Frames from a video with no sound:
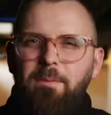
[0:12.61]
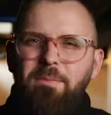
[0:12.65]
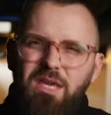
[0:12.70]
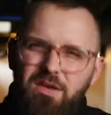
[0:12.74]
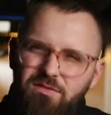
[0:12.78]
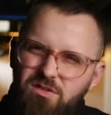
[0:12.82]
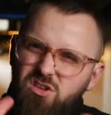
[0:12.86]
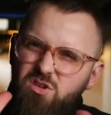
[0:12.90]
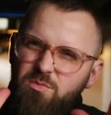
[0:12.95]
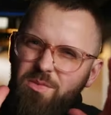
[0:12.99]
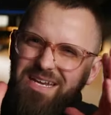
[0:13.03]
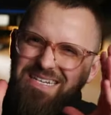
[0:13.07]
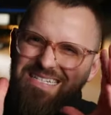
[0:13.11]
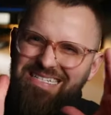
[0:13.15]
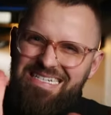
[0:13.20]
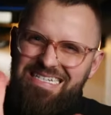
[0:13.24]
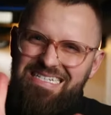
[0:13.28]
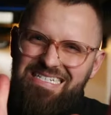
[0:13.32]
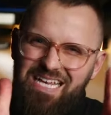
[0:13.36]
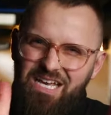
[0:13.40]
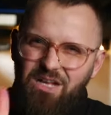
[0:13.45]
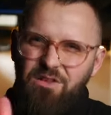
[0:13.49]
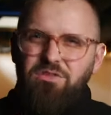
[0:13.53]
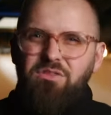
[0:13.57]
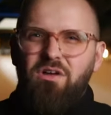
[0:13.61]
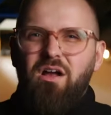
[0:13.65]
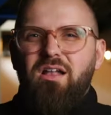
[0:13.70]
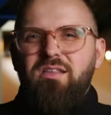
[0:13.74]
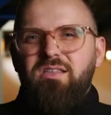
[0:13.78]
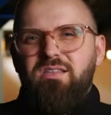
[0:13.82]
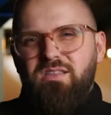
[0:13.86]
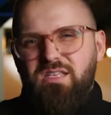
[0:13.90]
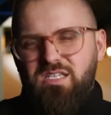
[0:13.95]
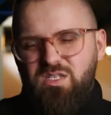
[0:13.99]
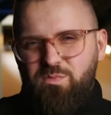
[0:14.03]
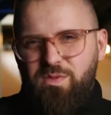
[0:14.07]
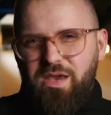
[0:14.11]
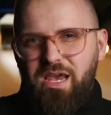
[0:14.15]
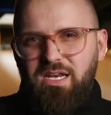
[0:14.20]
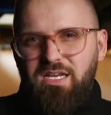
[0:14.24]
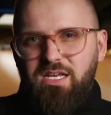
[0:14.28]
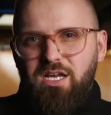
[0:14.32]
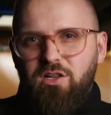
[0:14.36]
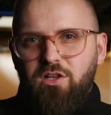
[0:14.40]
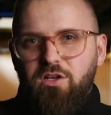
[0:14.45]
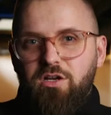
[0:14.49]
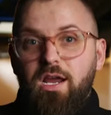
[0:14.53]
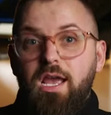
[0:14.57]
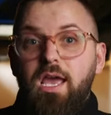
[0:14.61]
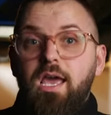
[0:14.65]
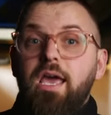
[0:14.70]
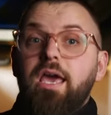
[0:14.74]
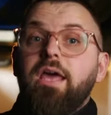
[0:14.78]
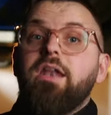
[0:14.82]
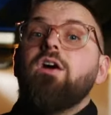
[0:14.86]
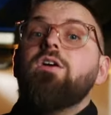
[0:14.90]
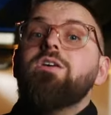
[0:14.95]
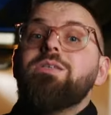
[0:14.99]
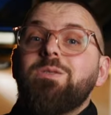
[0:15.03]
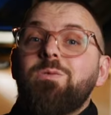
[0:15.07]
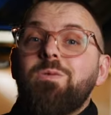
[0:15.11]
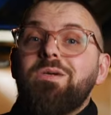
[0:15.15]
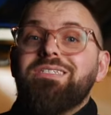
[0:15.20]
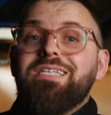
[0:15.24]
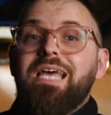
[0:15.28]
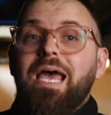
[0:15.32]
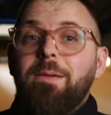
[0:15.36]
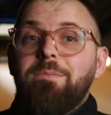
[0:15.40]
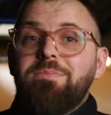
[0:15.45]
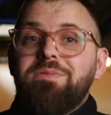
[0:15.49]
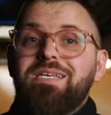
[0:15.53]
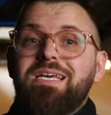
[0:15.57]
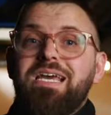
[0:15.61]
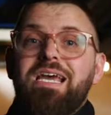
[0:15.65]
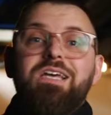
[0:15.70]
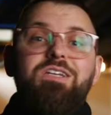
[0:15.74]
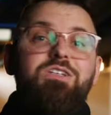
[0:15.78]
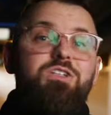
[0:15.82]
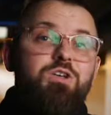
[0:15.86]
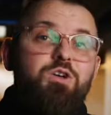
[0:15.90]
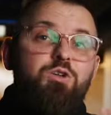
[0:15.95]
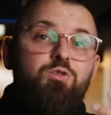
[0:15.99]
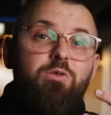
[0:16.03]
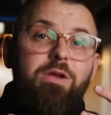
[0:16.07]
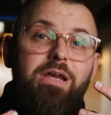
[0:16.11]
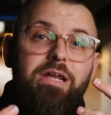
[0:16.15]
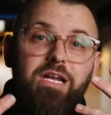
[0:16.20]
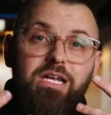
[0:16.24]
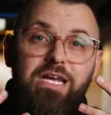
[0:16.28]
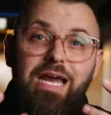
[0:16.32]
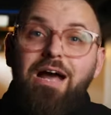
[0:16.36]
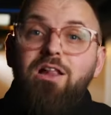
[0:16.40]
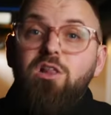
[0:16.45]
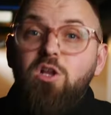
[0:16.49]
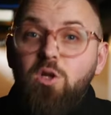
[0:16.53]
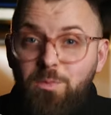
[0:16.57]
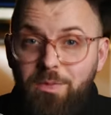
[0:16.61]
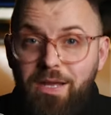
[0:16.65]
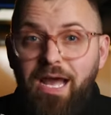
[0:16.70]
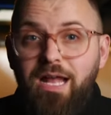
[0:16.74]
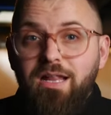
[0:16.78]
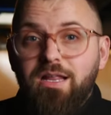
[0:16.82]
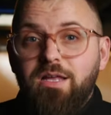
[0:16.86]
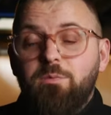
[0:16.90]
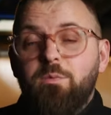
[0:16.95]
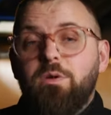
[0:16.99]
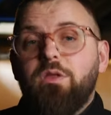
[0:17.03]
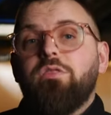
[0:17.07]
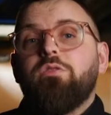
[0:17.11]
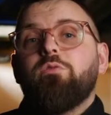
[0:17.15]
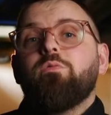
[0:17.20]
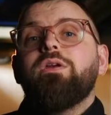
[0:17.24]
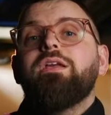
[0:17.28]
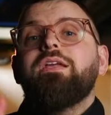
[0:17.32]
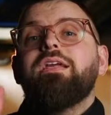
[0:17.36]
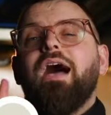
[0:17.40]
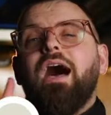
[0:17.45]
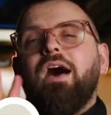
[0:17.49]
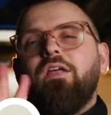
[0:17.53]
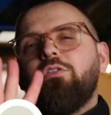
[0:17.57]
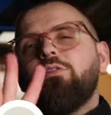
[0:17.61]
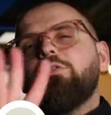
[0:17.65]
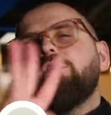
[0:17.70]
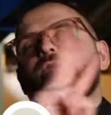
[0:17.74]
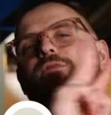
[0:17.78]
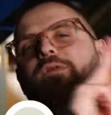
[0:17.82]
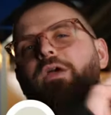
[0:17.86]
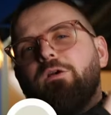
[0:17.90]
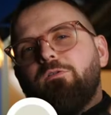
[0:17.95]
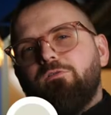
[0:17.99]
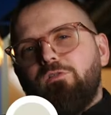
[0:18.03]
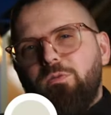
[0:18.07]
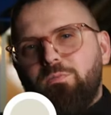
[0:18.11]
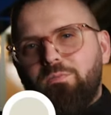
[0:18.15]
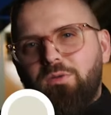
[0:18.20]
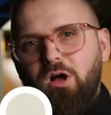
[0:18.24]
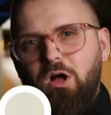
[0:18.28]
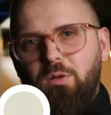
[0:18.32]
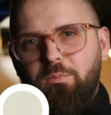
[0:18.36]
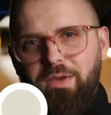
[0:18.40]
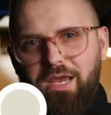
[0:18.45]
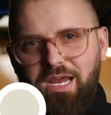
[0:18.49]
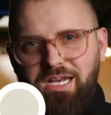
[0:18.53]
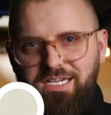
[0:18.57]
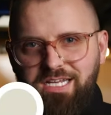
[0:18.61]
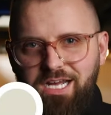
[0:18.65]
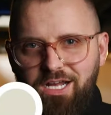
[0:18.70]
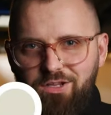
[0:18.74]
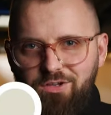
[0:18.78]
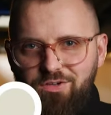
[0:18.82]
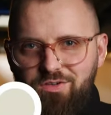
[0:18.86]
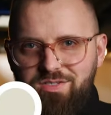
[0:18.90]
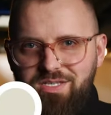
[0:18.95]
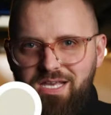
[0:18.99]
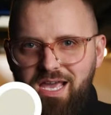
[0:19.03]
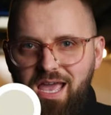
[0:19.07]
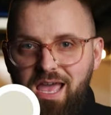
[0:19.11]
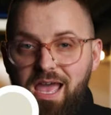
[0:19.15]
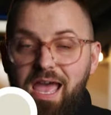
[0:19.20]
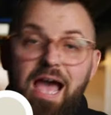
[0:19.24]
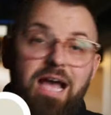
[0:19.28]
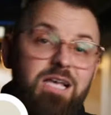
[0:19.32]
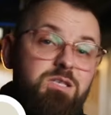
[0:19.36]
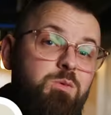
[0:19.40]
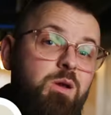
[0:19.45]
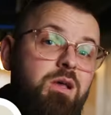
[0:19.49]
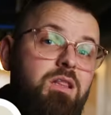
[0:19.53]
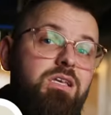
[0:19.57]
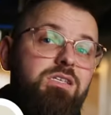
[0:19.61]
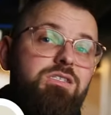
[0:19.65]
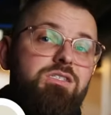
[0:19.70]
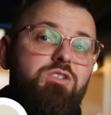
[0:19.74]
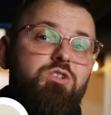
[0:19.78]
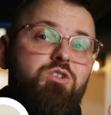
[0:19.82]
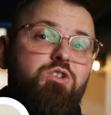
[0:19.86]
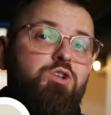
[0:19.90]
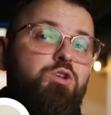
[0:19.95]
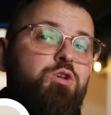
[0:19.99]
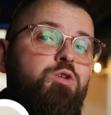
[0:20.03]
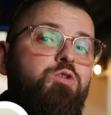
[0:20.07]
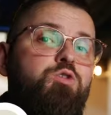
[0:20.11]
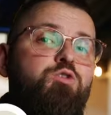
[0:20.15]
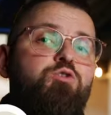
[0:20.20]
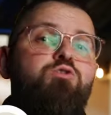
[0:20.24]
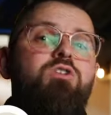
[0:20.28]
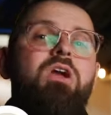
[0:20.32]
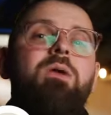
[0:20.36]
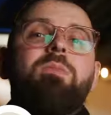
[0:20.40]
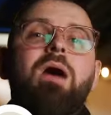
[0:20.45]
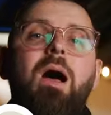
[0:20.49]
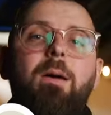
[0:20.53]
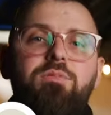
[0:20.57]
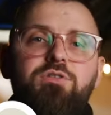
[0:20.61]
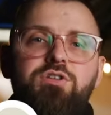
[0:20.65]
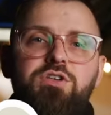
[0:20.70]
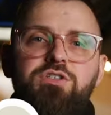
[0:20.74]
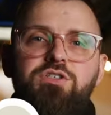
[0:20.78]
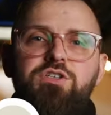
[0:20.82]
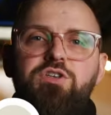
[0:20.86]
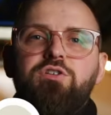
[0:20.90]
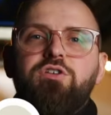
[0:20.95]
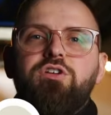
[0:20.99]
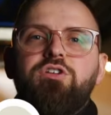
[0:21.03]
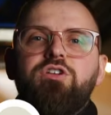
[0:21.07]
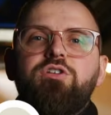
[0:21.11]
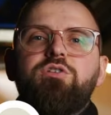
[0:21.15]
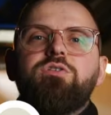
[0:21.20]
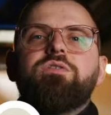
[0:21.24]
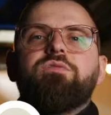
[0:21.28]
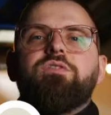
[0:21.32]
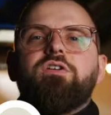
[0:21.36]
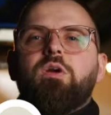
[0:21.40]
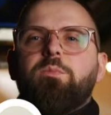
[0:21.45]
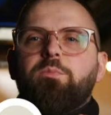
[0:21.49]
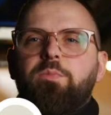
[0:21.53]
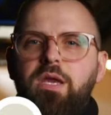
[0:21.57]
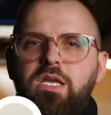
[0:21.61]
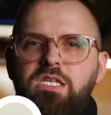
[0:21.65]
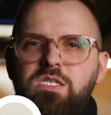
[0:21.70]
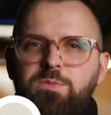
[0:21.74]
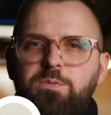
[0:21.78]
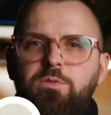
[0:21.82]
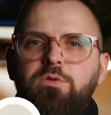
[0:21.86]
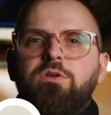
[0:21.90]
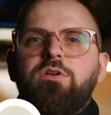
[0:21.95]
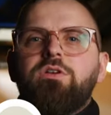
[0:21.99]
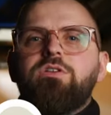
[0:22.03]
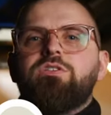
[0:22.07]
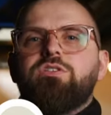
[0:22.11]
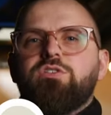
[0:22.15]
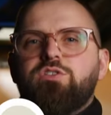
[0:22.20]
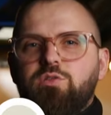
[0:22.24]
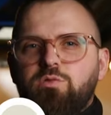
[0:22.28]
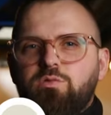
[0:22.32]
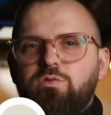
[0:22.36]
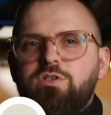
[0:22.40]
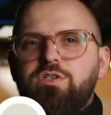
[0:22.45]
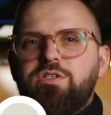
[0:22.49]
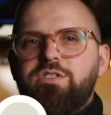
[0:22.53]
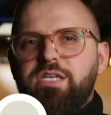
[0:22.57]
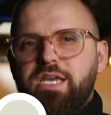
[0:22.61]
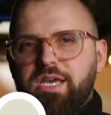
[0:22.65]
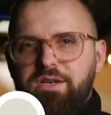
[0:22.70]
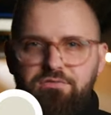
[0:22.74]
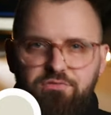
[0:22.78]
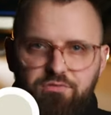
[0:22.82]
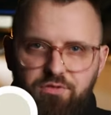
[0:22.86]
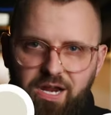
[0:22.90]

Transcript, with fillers: I'm giving you my detailed thoughts on this paint color and also attempt to create a color palette with three other Farrow & Ball paint colors, as well as two trim options you can use for your baseboards, doors, and